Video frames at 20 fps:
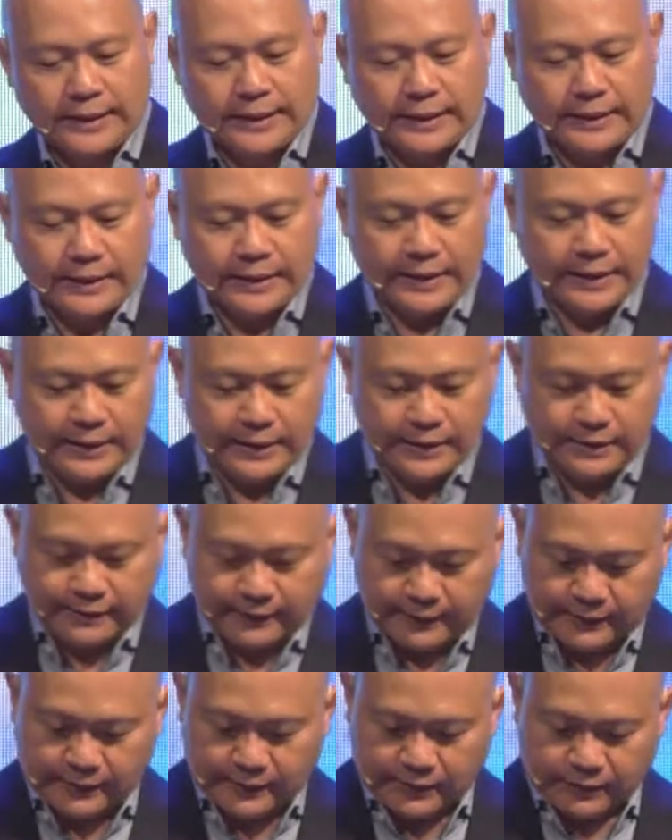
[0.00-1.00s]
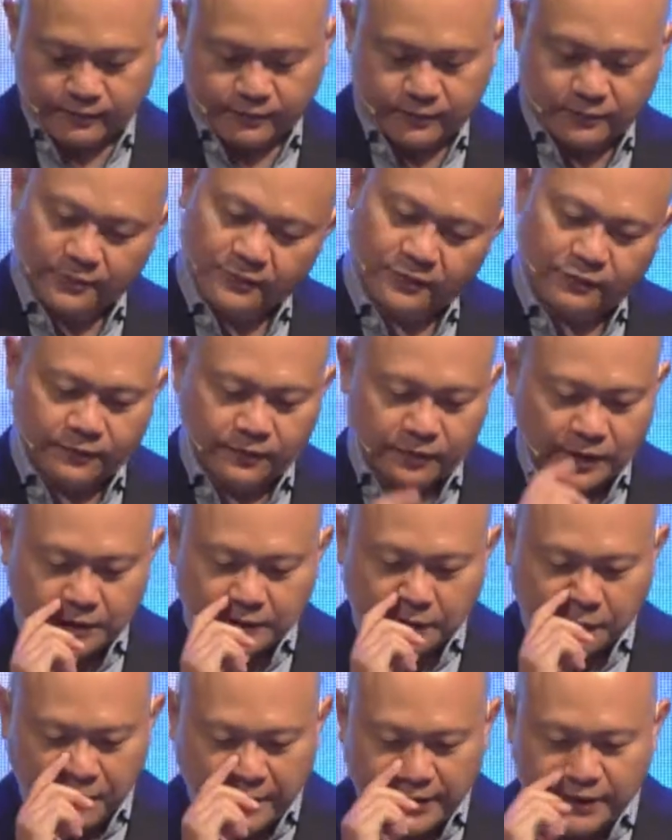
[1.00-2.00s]
And
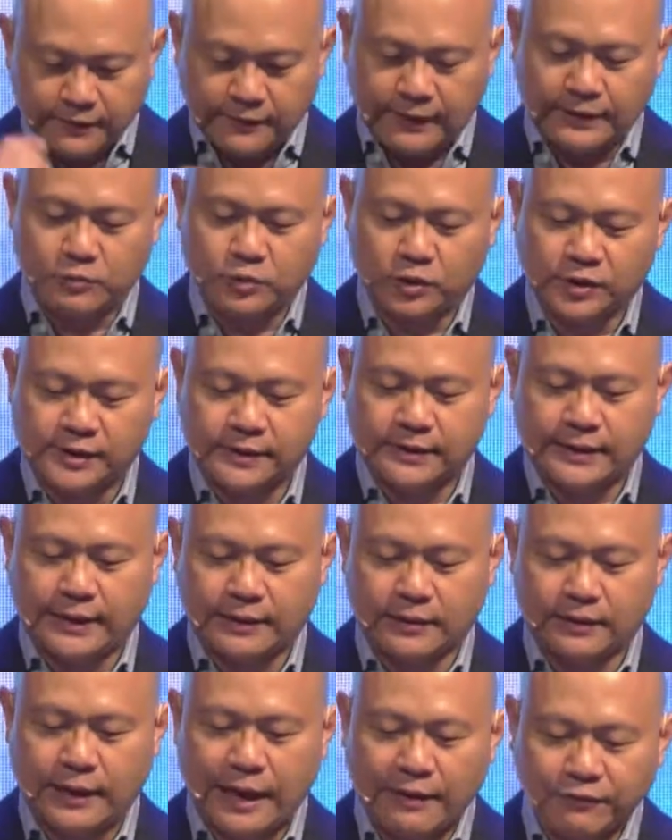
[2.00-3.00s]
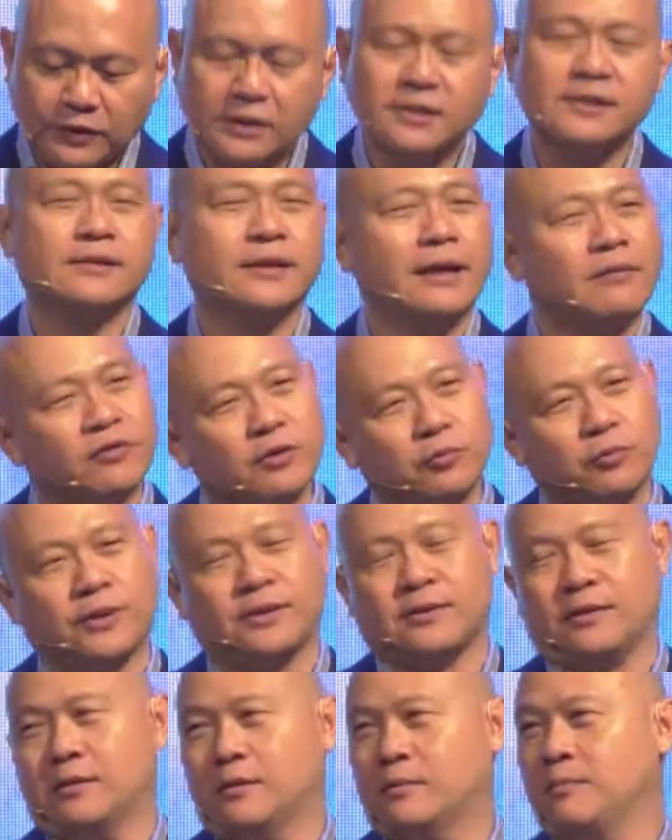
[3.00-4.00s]
the funny thing was that after several
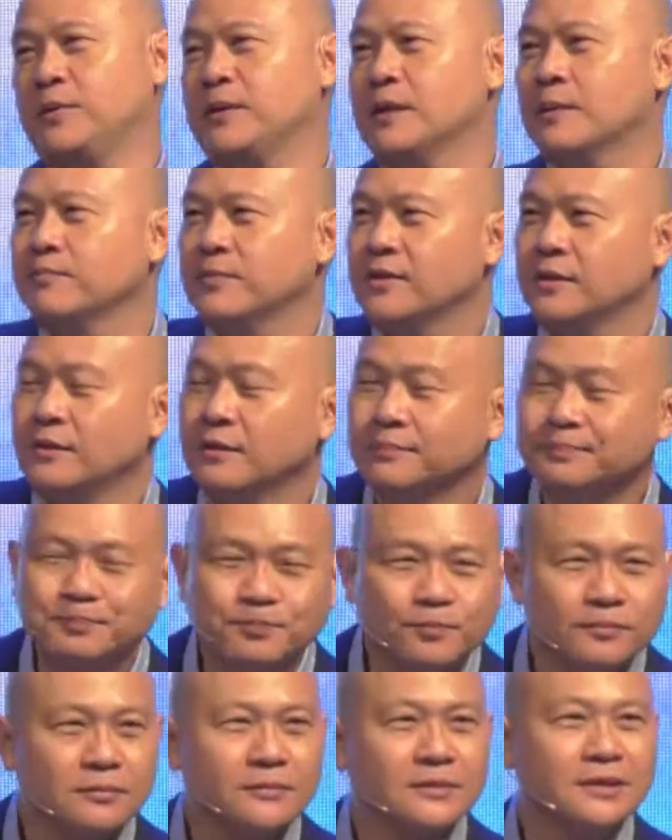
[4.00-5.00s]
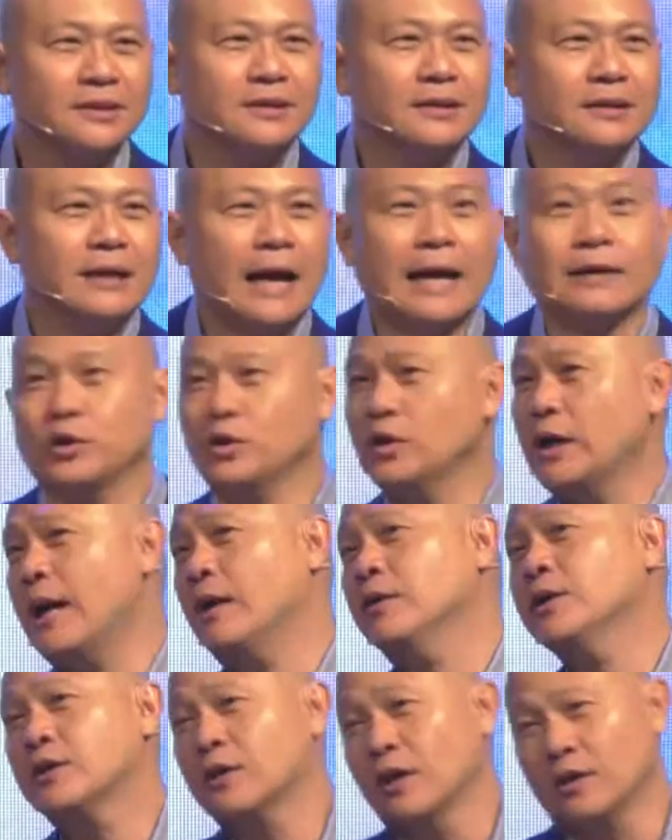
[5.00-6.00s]
weeks in the BMT, I don't know how
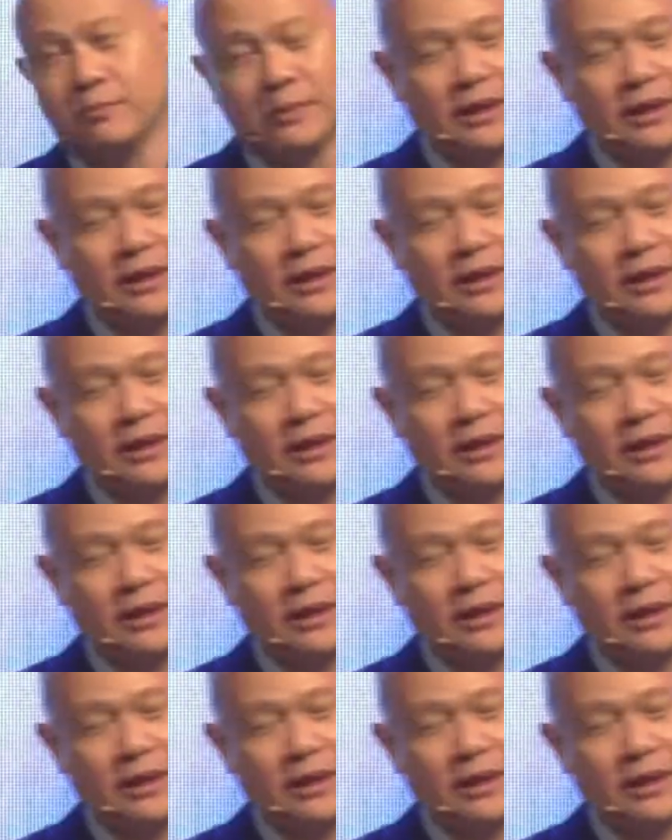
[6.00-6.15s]
he got my